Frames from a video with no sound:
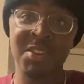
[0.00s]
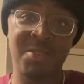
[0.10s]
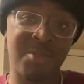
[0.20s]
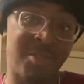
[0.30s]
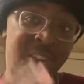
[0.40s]

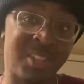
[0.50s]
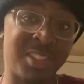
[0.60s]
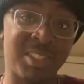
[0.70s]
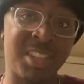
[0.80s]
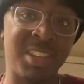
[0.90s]
or this
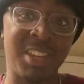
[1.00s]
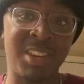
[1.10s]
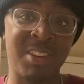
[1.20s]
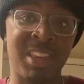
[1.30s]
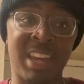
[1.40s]
is the
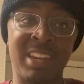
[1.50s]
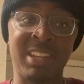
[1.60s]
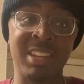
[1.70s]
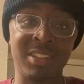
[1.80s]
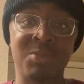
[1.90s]
year that
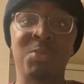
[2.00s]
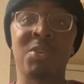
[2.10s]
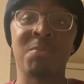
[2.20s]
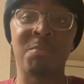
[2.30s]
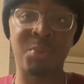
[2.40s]
Adidas will
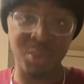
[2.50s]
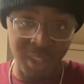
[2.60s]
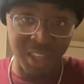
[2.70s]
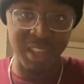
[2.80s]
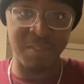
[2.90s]

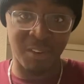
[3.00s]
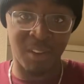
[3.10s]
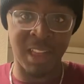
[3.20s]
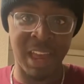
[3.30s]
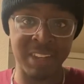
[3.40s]
completely
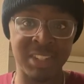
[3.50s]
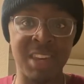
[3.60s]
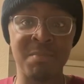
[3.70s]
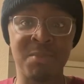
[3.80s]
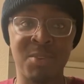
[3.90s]
fall out of
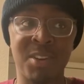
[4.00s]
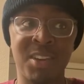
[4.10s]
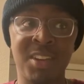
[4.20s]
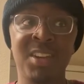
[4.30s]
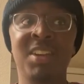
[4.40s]

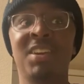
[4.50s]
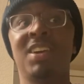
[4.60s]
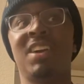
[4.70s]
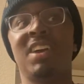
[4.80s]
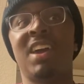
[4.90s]
skateboarding
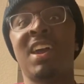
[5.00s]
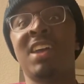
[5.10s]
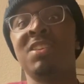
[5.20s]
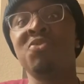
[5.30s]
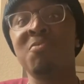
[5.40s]

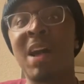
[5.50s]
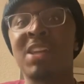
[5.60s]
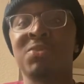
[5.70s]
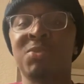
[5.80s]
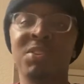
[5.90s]
and New
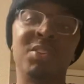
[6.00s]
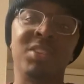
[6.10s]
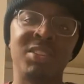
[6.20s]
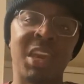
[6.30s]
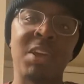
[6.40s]
Balance will
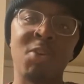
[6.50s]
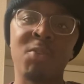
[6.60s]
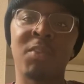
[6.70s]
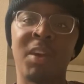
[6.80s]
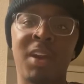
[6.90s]
literally take
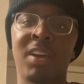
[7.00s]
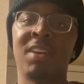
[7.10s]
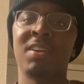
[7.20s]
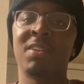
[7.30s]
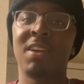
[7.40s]
over
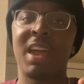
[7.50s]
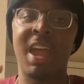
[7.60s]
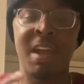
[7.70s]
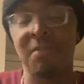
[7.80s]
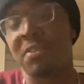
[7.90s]

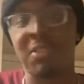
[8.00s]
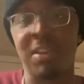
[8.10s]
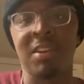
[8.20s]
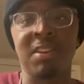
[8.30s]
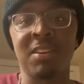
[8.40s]

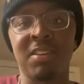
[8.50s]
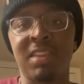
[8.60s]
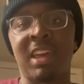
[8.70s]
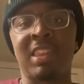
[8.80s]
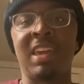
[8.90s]
everything
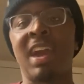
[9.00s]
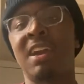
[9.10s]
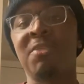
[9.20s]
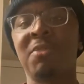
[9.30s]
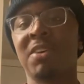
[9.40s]
that they
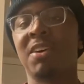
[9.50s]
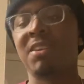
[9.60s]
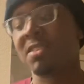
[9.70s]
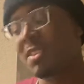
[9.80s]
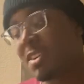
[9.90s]
had going
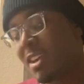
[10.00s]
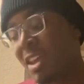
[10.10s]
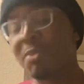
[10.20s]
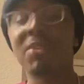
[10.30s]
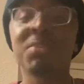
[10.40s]
on.
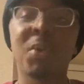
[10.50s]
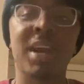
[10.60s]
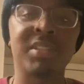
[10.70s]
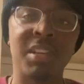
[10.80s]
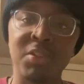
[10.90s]
And the reason why
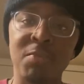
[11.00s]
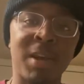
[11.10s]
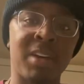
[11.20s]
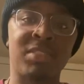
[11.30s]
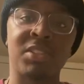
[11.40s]
I say New
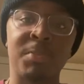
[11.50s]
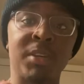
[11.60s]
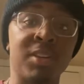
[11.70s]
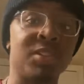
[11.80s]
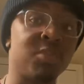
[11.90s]
Balance is
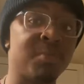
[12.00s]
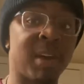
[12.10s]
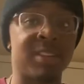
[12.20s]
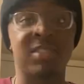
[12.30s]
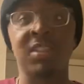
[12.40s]
because New
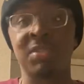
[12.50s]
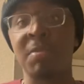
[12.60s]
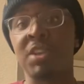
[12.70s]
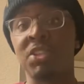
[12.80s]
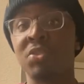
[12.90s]
Balance does
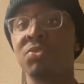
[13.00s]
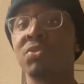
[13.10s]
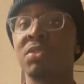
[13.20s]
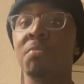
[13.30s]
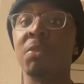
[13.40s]
make
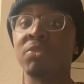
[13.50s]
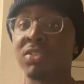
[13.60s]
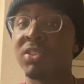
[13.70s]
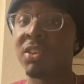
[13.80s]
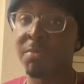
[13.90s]
shoes the
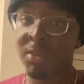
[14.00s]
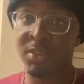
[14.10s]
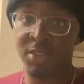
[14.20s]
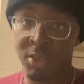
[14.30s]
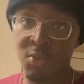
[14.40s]
most
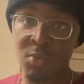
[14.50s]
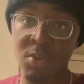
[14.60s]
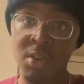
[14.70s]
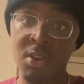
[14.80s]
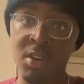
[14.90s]
similar
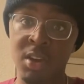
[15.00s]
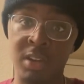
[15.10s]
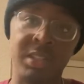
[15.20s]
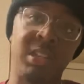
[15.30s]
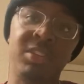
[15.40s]
to
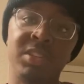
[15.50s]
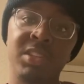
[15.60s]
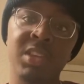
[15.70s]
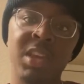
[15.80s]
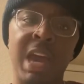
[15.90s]

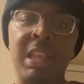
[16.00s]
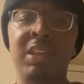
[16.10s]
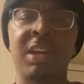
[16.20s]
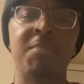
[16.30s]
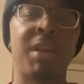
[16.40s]
Adidas. I
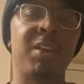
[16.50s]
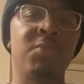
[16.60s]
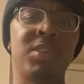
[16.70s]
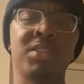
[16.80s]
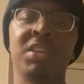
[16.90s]
look at Brandon
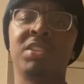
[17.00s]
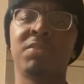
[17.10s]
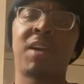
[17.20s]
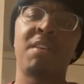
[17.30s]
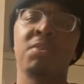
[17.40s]
Westgate's
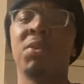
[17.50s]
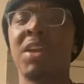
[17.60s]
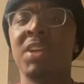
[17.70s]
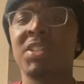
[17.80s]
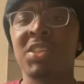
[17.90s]

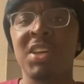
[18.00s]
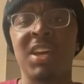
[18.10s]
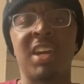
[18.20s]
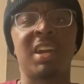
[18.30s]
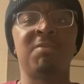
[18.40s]
508s,
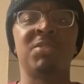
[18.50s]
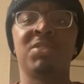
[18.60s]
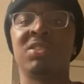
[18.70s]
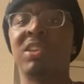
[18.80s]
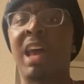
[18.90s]
and
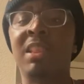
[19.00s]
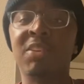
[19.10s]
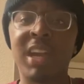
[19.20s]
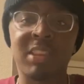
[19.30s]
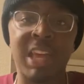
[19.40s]
I
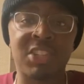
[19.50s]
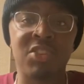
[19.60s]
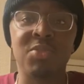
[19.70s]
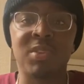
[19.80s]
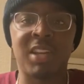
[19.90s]
look at that
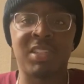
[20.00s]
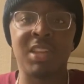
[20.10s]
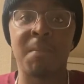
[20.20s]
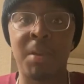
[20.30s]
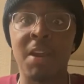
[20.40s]
shoe and I
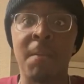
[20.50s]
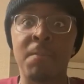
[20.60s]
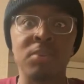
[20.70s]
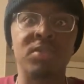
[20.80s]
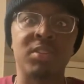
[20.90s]
see a pair of
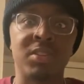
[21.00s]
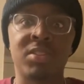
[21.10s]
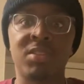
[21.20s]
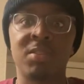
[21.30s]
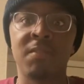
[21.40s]
Boost
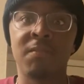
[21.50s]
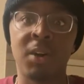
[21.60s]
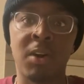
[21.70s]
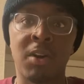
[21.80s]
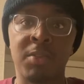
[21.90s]
Knits,
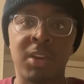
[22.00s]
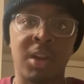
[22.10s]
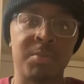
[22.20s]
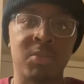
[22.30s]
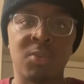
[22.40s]
the
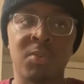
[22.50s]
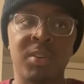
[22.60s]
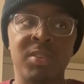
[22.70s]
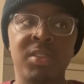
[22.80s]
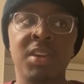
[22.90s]
cupsole
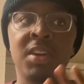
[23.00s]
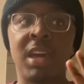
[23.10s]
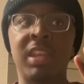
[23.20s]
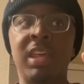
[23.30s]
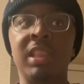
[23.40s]
ones,
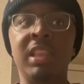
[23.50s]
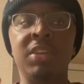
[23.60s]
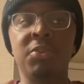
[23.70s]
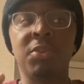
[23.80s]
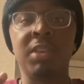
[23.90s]
and they
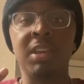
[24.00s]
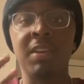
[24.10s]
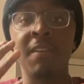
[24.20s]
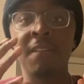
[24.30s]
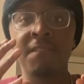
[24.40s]

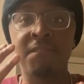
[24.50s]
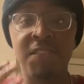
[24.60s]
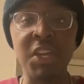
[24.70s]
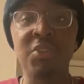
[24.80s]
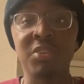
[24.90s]
literally
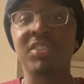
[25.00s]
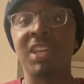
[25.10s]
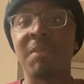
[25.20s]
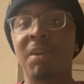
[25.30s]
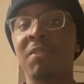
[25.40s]
feel the
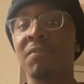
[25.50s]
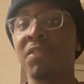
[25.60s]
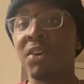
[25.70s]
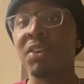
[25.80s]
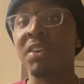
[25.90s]
same on
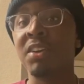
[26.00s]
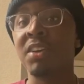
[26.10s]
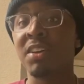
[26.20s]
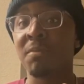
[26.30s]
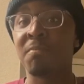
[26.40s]
foot.
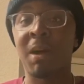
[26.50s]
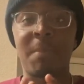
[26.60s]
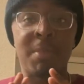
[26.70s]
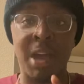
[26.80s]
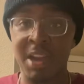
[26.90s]
But
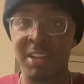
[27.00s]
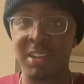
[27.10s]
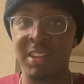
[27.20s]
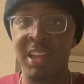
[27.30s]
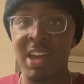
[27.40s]
I'm not
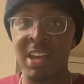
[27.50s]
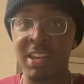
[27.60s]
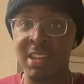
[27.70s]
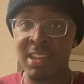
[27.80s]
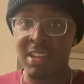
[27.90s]
gonna
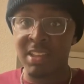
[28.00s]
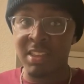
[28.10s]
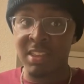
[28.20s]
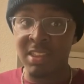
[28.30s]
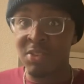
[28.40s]
lie,
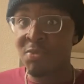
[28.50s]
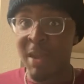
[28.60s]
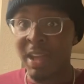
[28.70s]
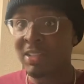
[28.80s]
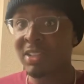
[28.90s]
the New
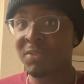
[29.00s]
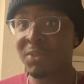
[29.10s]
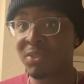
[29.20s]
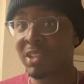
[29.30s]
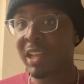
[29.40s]
Balances
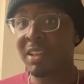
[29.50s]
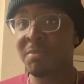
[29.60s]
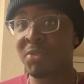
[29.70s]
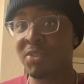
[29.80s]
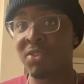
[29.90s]
feel slightly
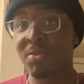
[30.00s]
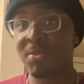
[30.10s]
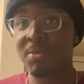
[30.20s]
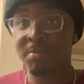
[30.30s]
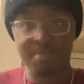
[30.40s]
more durable.